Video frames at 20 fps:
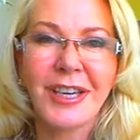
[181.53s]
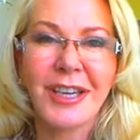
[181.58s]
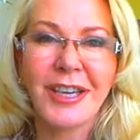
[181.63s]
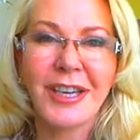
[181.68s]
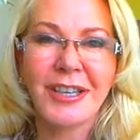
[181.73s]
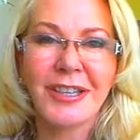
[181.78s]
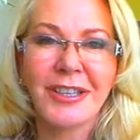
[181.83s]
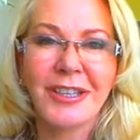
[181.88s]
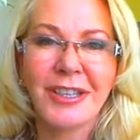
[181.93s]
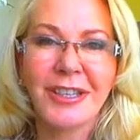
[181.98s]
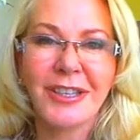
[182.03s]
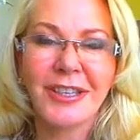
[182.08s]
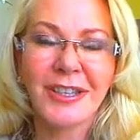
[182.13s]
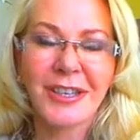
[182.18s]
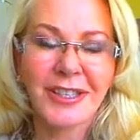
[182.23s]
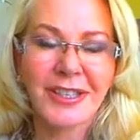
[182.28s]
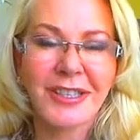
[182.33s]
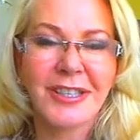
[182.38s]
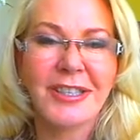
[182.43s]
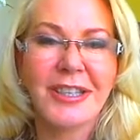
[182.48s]
and
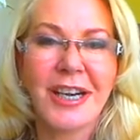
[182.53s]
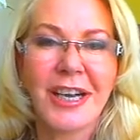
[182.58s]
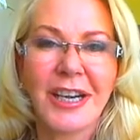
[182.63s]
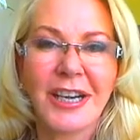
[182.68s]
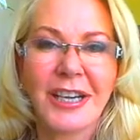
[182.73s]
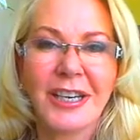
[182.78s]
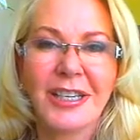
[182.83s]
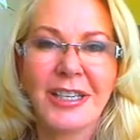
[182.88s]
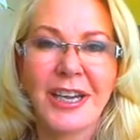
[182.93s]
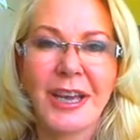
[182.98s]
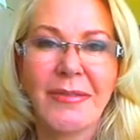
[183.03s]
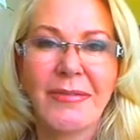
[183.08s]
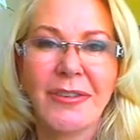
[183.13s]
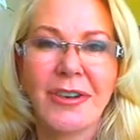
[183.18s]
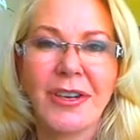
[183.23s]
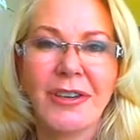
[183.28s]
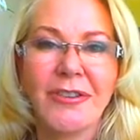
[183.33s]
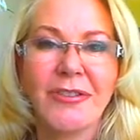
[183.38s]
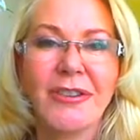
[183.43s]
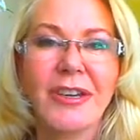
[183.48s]
things are starting to
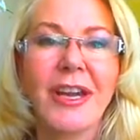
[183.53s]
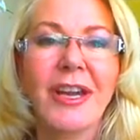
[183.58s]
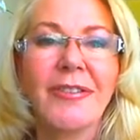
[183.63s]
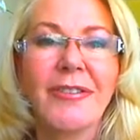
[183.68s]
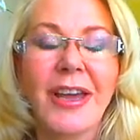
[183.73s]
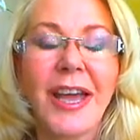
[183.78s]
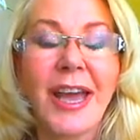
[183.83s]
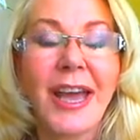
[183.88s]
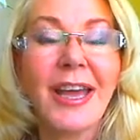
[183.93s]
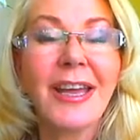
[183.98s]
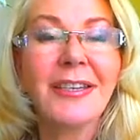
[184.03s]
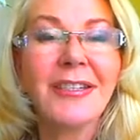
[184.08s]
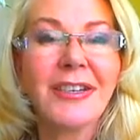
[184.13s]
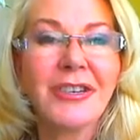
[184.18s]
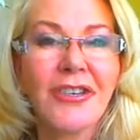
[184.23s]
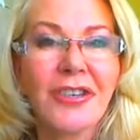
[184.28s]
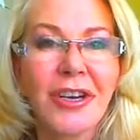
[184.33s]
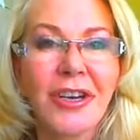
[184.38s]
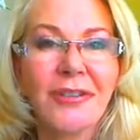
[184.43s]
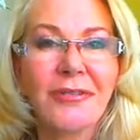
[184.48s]
happen in your life.
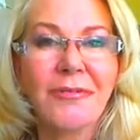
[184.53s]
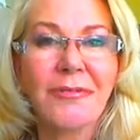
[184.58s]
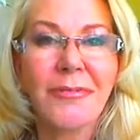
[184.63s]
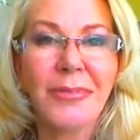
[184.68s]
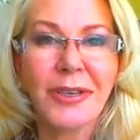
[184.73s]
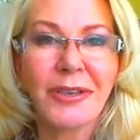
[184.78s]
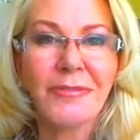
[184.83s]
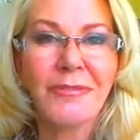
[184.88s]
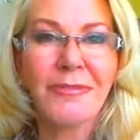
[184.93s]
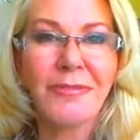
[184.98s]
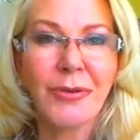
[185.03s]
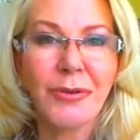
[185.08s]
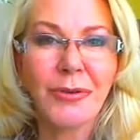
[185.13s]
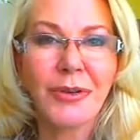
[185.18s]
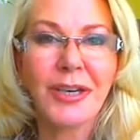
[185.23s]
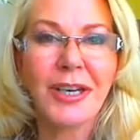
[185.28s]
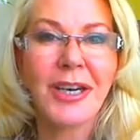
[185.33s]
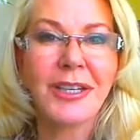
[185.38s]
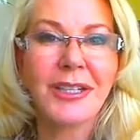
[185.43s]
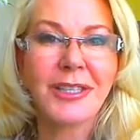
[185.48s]
And not
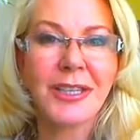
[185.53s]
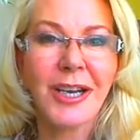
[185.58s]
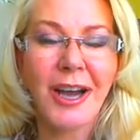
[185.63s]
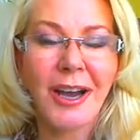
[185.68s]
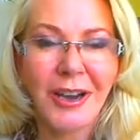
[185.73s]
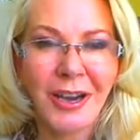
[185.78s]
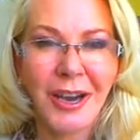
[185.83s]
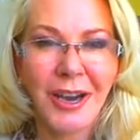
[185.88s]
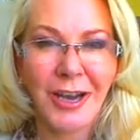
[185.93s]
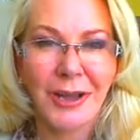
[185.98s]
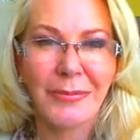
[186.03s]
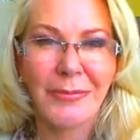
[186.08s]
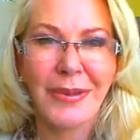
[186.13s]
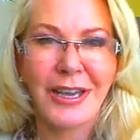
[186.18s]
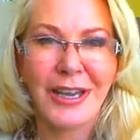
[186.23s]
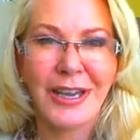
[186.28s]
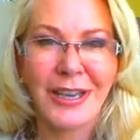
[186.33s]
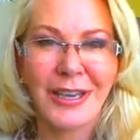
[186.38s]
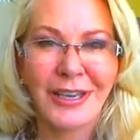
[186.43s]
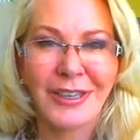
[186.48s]
before time
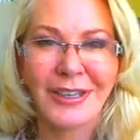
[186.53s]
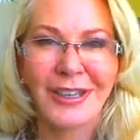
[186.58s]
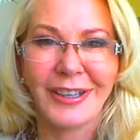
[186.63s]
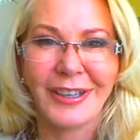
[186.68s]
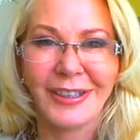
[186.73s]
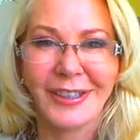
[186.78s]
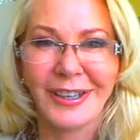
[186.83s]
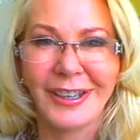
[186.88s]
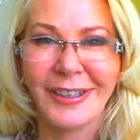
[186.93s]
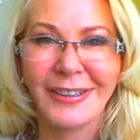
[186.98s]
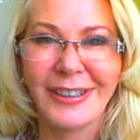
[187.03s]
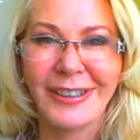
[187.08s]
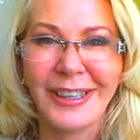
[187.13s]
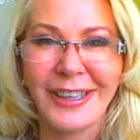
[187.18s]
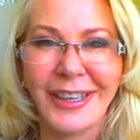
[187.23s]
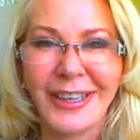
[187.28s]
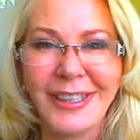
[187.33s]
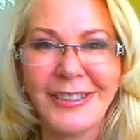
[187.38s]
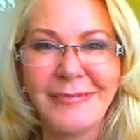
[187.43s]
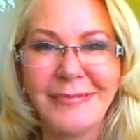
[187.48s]
either,
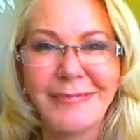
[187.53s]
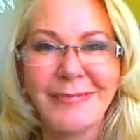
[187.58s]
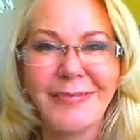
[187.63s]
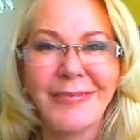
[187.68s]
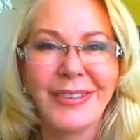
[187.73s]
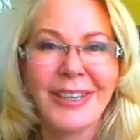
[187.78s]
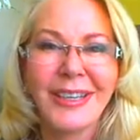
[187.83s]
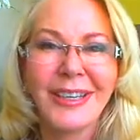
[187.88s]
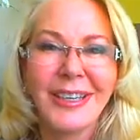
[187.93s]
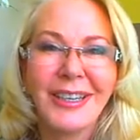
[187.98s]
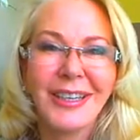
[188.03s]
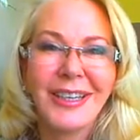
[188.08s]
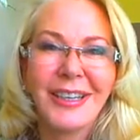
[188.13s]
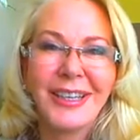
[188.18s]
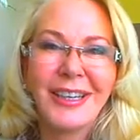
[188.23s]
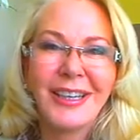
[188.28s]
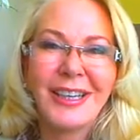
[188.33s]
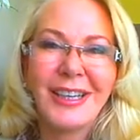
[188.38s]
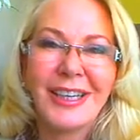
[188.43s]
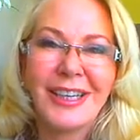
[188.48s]
okay?
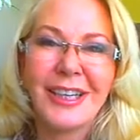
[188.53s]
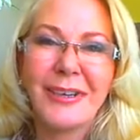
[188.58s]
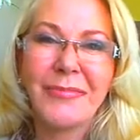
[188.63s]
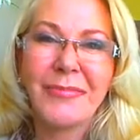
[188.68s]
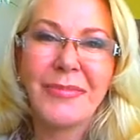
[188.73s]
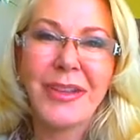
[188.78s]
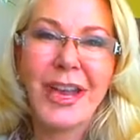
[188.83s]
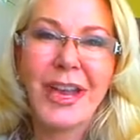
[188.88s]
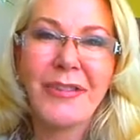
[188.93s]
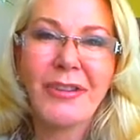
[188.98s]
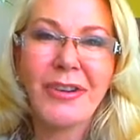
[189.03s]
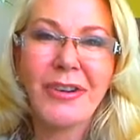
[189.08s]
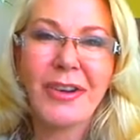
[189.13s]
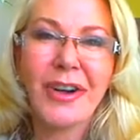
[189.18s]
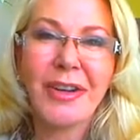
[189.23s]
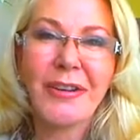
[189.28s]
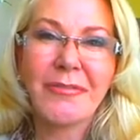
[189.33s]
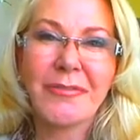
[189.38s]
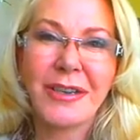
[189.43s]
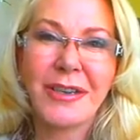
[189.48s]
Have a
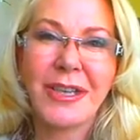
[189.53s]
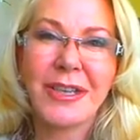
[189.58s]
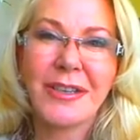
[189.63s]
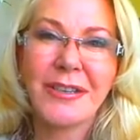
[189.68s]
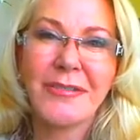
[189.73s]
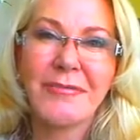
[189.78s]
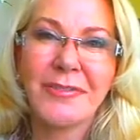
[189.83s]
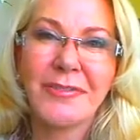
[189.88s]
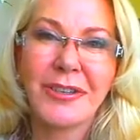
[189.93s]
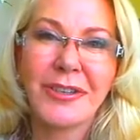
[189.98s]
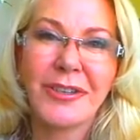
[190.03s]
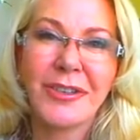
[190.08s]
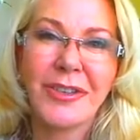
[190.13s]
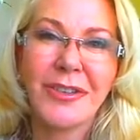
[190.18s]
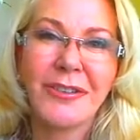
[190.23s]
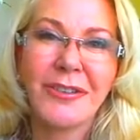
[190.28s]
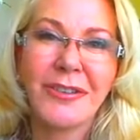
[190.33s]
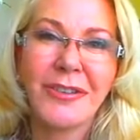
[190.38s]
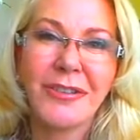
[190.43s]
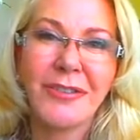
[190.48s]
great week,
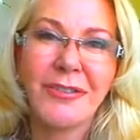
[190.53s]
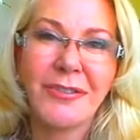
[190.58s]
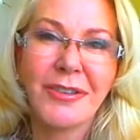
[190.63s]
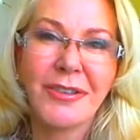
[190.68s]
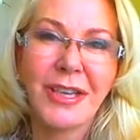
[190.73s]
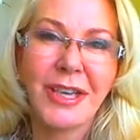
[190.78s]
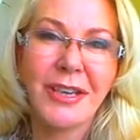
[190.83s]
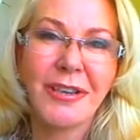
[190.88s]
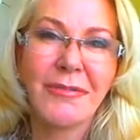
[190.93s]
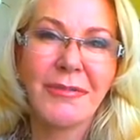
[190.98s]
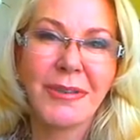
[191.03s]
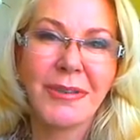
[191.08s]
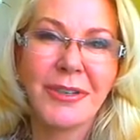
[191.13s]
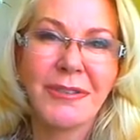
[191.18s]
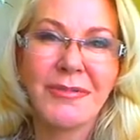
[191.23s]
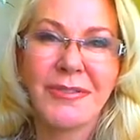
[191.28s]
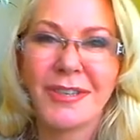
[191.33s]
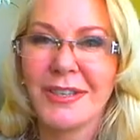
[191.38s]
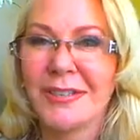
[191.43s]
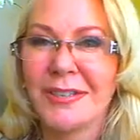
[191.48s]
Virgo. Your key
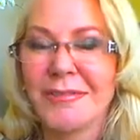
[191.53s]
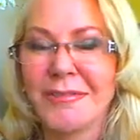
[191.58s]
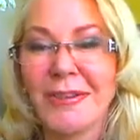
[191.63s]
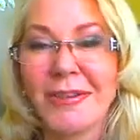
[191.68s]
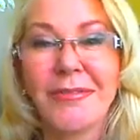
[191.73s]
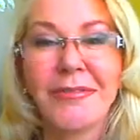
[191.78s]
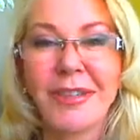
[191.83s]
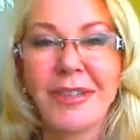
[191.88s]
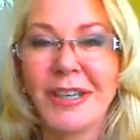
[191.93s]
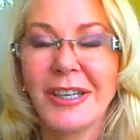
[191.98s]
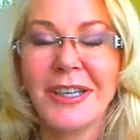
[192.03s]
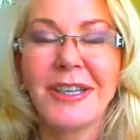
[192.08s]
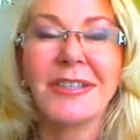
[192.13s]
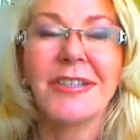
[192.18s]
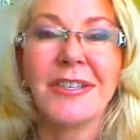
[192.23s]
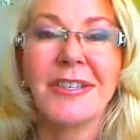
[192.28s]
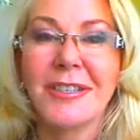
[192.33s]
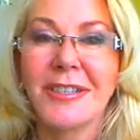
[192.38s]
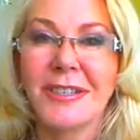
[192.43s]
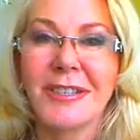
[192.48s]
word for this week really
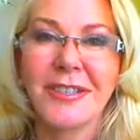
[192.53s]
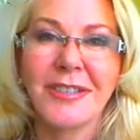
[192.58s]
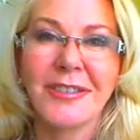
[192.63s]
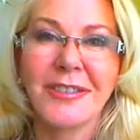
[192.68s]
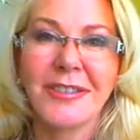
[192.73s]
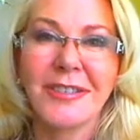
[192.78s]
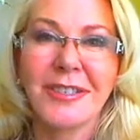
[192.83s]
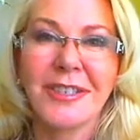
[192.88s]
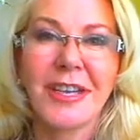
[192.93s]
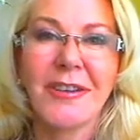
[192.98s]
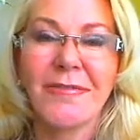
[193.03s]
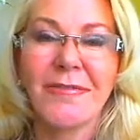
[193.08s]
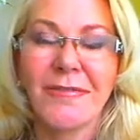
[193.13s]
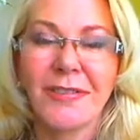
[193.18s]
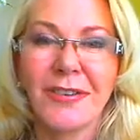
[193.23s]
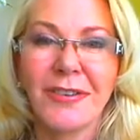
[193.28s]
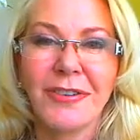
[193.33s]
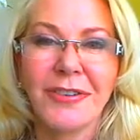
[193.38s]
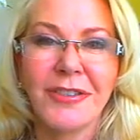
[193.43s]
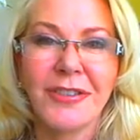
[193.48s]
is just to stay
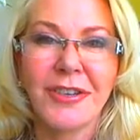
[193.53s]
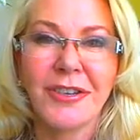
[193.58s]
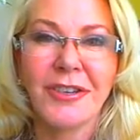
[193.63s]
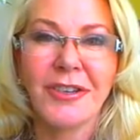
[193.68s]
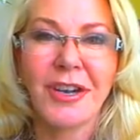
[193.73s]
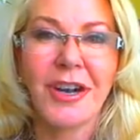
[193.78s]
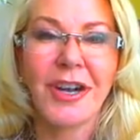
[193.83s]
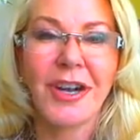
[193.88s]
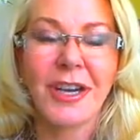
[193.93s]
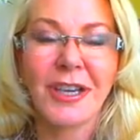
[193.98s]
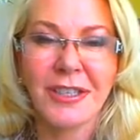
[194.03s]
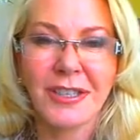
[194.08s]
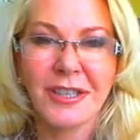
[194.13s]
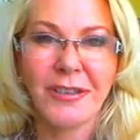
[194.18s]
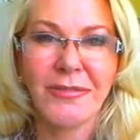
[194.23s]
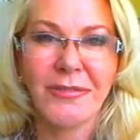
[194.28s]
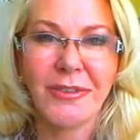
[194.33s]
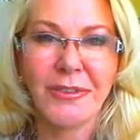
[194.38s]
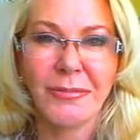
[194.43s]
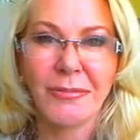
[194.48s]
focused on your highest
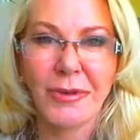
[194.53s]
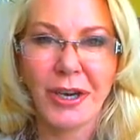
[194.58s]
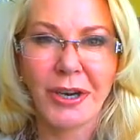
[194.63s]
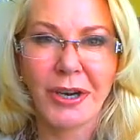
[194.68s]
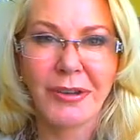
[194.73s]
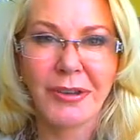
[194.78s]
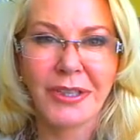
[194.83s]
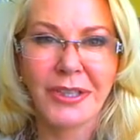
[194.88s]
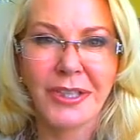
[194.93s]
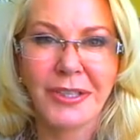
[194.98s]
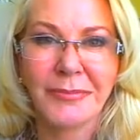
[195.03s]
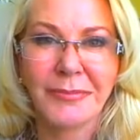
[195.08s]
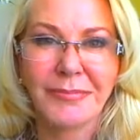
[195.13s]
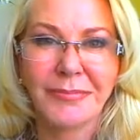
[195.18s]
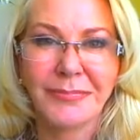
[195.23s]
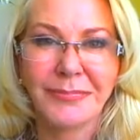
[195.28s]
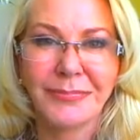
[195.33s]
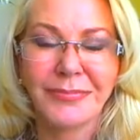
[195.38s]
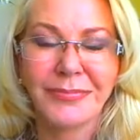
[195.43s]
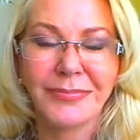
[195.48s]
level of priority,
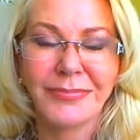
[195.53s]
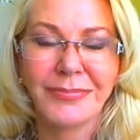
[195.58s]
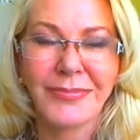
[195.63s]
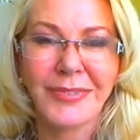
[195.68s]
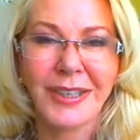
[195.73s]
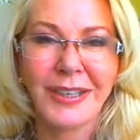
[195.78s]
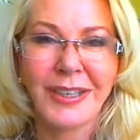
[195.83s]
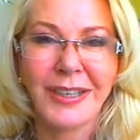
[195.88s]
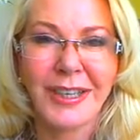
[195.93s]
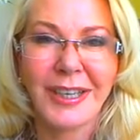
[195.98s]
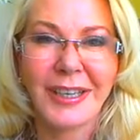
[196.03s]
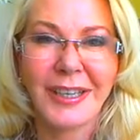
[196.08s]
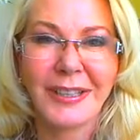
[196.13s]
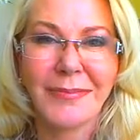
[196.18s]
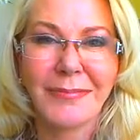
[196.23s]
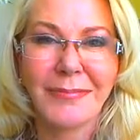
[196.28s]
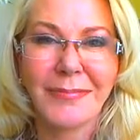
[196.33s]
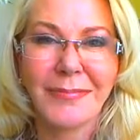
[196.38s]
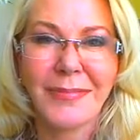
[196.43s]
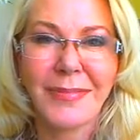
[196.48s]

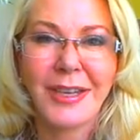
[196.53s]
okay?